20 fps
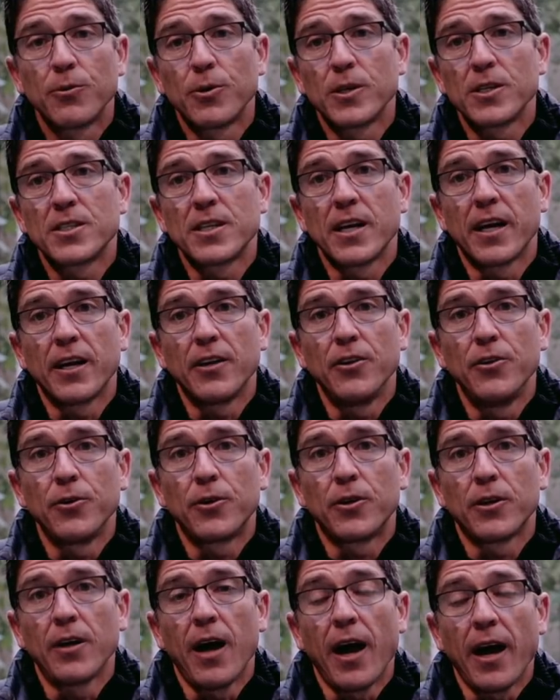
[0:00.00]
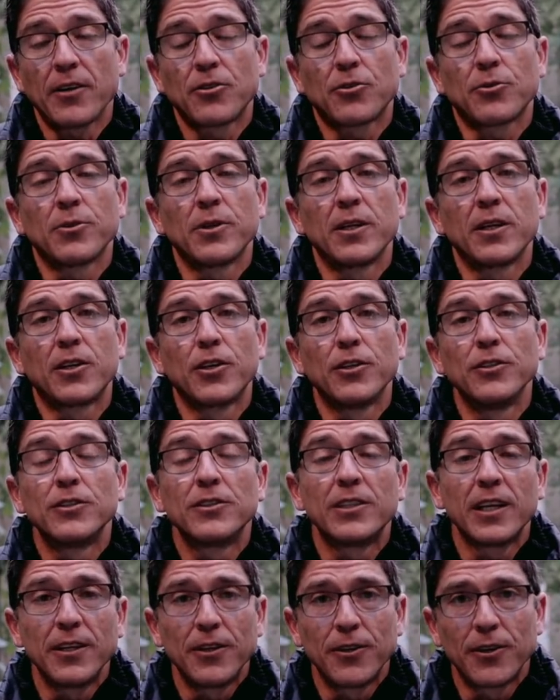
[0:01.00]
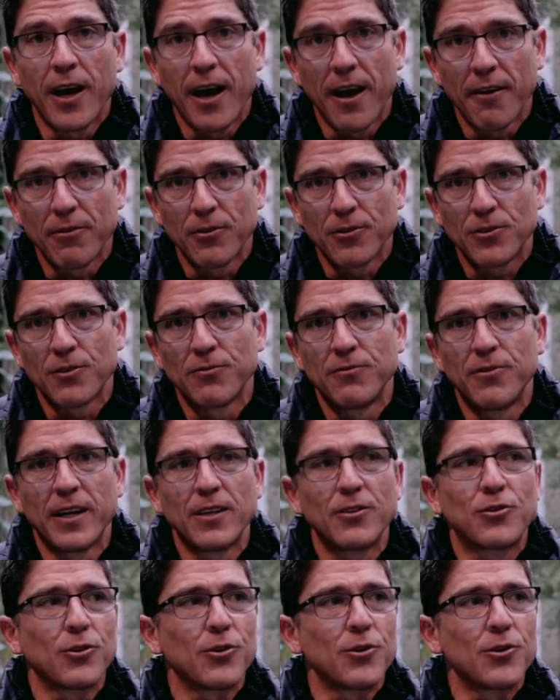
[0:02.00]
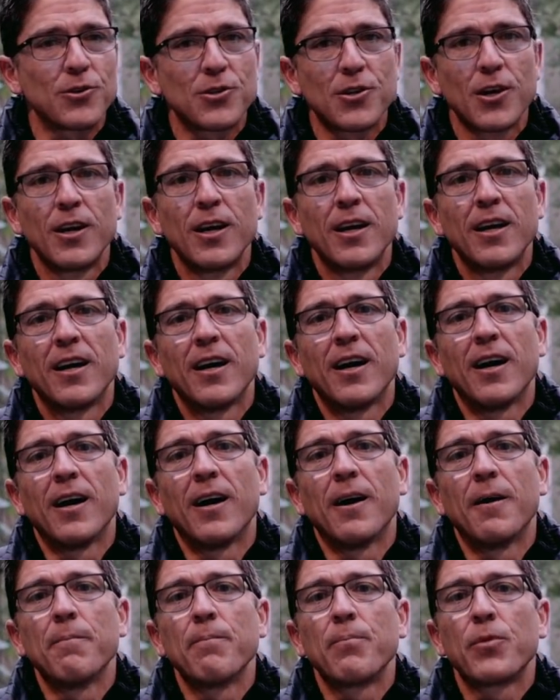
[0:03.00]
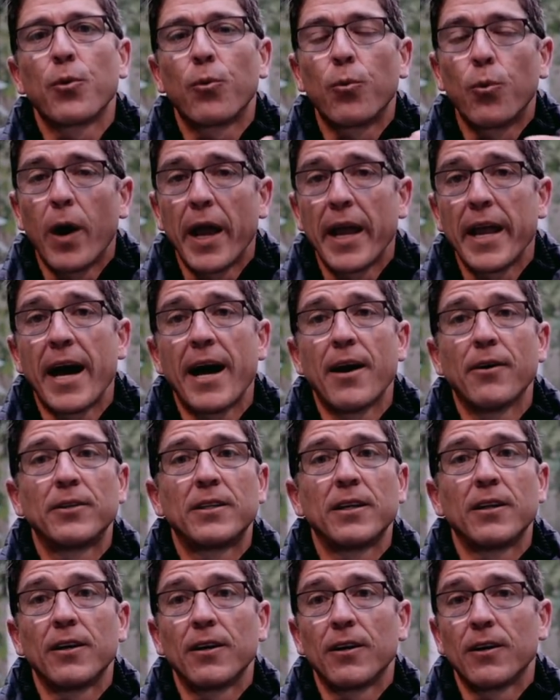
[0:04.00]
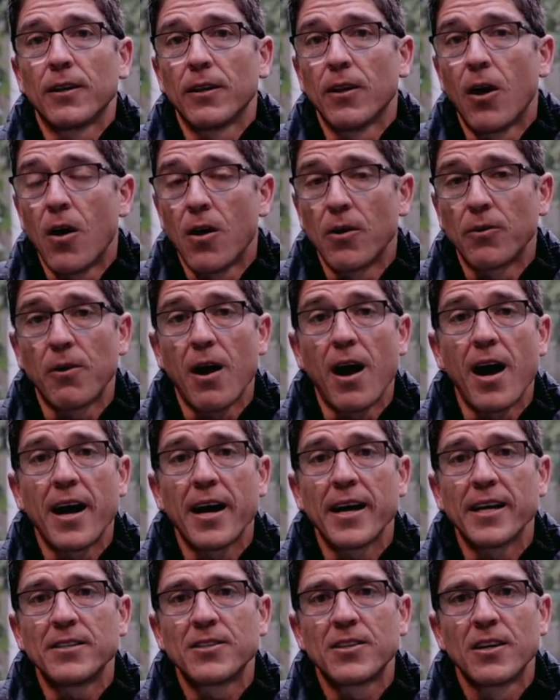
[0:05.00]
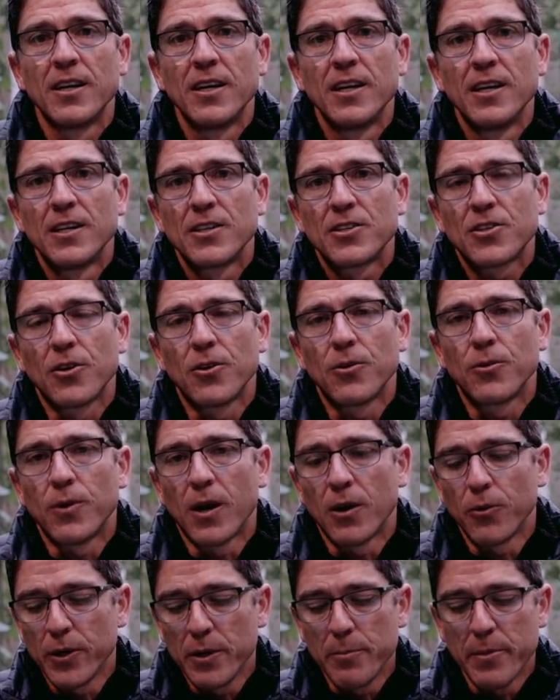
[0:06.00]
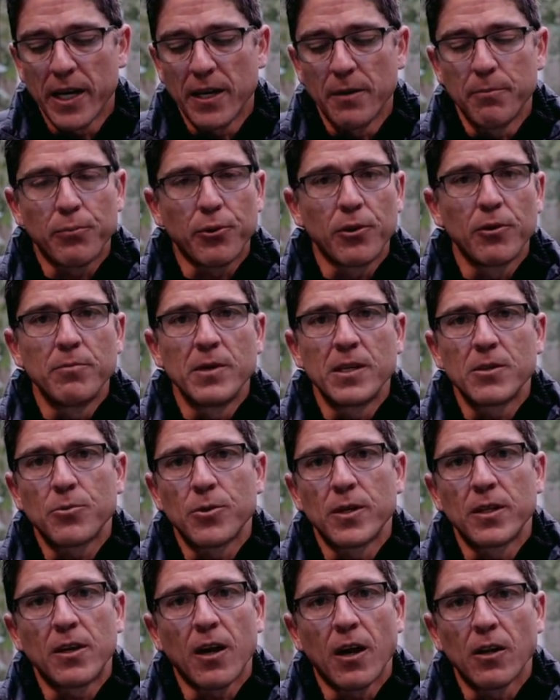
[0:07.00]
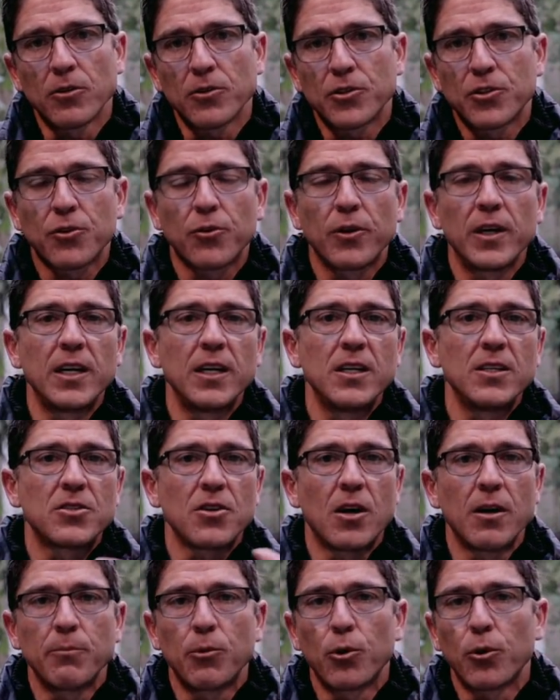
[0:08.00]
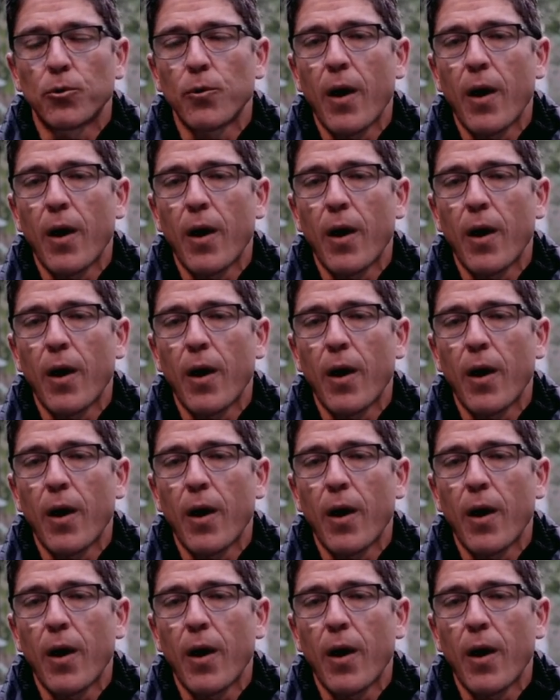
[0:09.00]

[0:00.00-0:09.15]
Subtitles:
was that you could actually continue to have those adventures way out there, long rides. So while we made improvements with color screens, onboard